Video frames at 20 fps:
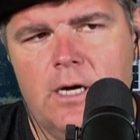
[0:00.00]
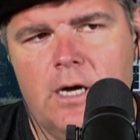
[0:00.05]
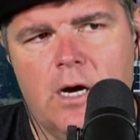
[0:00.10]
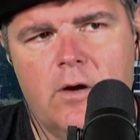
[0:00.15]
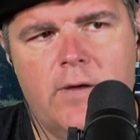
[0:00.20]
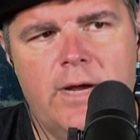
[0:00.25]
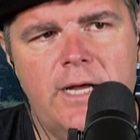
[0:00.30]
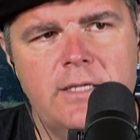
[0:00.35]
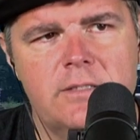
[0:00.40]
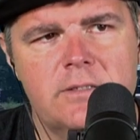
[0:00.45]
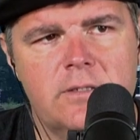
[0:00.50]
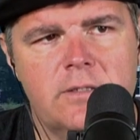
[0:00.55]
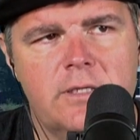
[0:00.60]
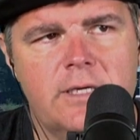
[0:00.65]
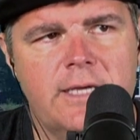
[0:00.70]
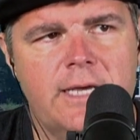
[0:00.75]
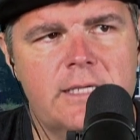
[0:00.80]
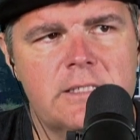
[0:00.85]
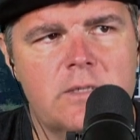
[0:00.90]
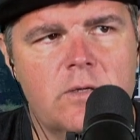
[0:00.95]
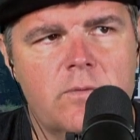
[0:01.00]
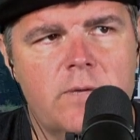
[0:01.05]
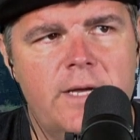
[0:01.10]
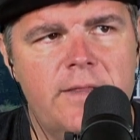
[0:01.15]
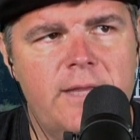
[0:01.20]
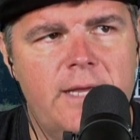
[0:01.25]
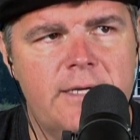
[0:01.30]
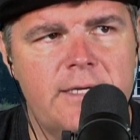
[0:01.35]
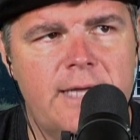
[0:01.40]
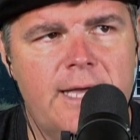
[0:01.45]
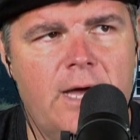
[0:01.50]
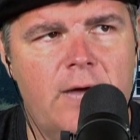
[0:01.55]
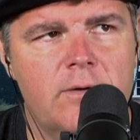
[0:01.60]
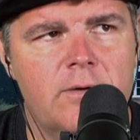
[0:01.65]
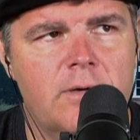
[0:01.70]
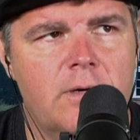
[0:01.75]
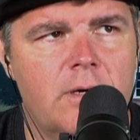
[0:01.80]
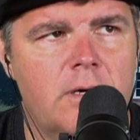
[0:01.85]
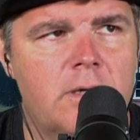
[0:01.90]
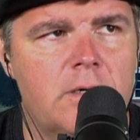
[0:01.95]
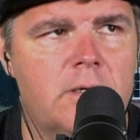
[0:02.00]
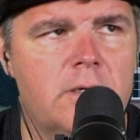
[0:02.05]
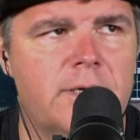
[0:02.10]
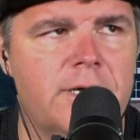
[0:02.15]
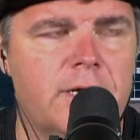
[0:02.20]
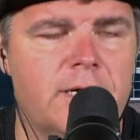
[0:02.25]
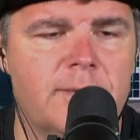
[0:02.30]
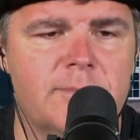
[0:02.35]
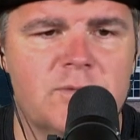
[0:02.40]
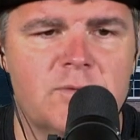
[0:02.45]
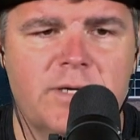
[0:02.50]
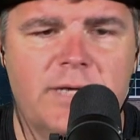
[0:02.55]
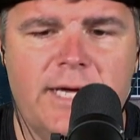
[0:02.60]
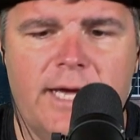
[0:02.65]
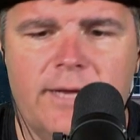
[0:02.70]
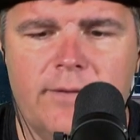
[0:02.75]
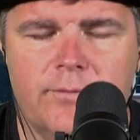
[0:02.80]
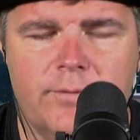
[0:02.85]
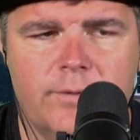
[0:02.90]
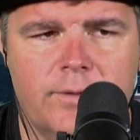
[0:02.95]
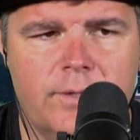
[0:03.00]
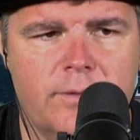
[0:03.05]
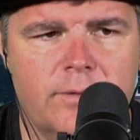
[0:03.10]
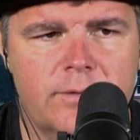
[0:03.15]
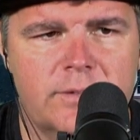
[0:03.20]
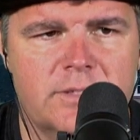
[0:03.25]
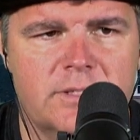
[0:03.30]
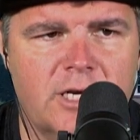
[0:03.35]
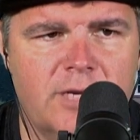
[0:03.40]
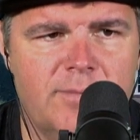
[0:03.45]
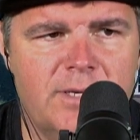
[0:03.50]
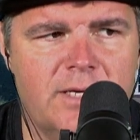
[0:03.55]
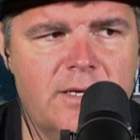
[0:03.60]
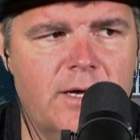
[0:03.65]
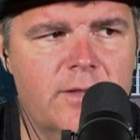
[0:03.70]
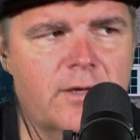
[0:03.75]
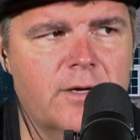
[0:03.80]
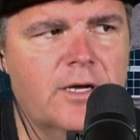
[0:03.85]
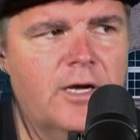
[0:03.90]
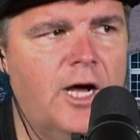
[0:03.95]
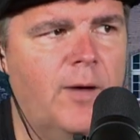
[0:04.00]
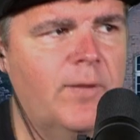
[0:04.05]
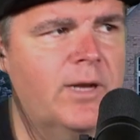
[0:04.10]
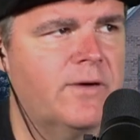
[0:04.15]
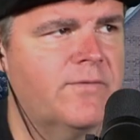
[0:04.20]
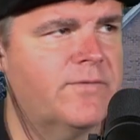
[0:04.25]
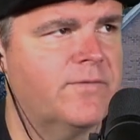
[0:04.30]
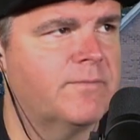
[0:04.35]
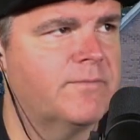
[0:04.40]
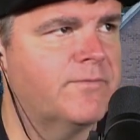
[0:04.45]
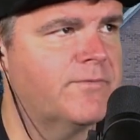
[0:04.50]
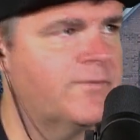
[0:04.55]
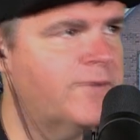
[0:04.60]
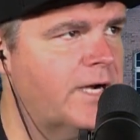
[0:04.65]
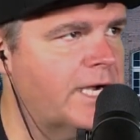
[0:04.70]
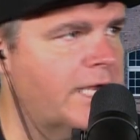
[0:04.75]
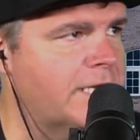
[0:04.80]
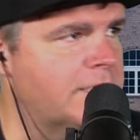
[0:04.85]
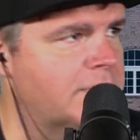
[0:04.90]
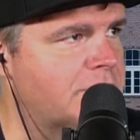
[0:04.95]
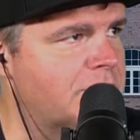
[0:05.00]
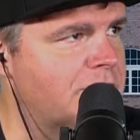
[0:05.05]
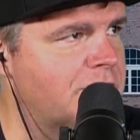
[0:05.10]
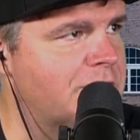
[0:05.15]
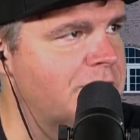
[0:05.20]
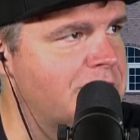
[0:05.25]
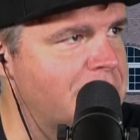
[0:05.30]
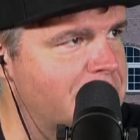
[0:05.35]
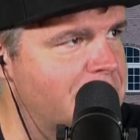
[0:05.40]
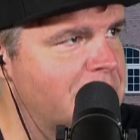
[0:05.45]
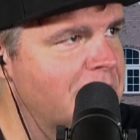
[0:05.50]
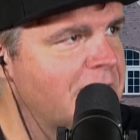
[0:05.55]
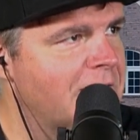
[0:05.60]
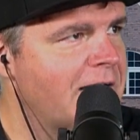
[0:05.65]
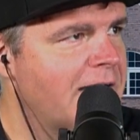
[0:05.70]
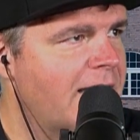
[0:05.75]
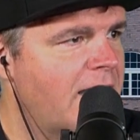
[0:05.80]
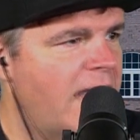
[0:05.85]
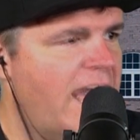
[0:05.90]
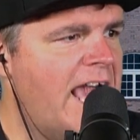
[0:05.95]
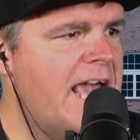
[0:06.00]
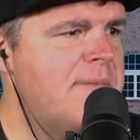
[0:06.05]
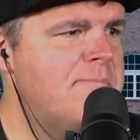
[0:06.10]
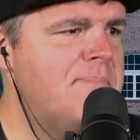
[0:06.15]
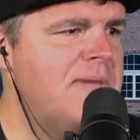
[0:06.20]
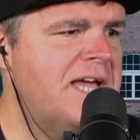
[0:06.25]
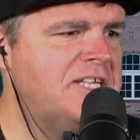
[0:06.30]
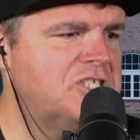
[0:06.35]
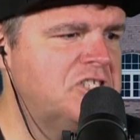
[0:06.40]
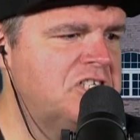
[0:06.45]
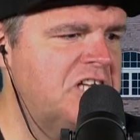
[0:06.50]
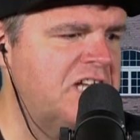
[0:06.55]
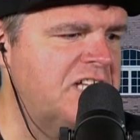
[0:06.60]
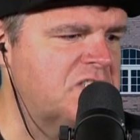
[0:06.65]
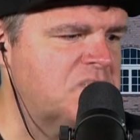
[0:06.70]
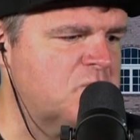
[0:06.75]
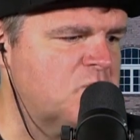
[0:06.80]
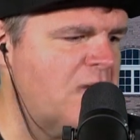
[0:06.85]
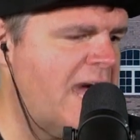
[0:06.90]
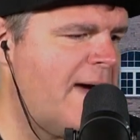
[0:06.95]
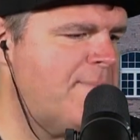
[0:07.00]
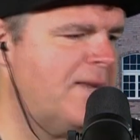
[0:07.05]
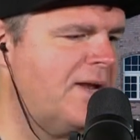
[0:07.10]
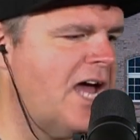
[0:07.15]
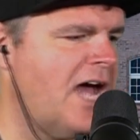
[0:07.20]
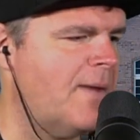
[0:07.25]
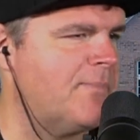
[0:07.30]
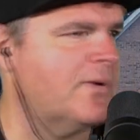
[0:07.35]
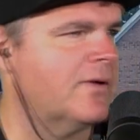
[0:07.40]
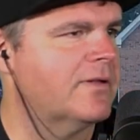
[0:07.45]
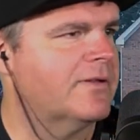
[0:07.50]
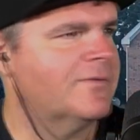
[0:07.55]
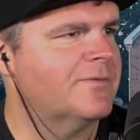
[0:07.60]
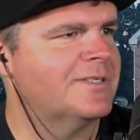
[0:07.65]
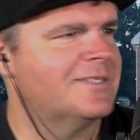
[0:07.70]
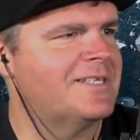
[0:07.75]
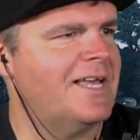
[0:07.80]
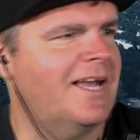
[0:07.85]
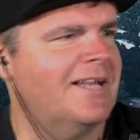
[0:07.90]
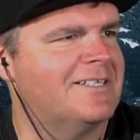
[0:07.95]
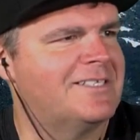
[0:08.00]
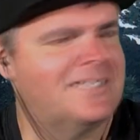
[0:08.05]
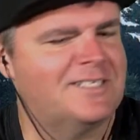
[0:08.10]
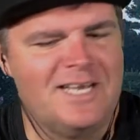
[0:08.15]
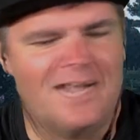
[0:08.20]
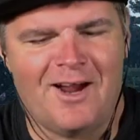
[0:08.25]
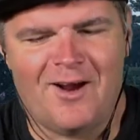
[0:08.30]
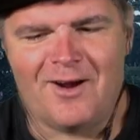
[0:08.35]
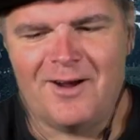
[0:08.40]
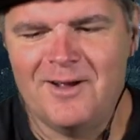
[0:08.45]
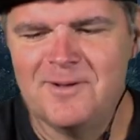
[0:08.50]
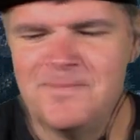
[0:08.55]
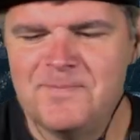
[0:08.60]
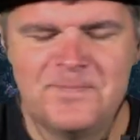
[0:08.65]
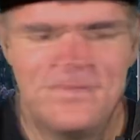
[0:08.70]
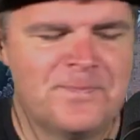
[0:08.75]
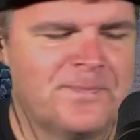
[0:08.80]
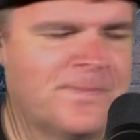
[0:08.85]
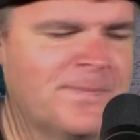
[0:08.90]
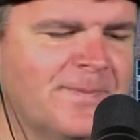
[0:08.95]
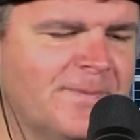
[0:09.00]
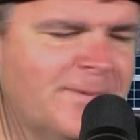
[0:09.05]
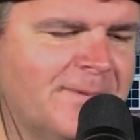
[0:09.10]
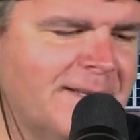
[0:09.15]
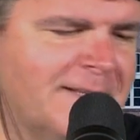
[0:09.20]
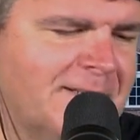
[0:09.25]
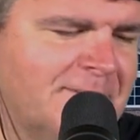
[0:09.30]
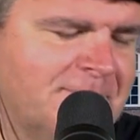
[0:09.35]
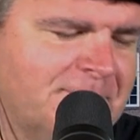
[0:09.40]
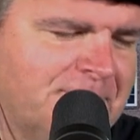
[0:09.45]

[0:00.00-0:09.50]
All right, so you guys can write that down. Uh-oh, here comes Renee. We know it's going to be another comment from fucking Jesus. Hey, bitch tits, wrap it up. What's that, Sarah? What?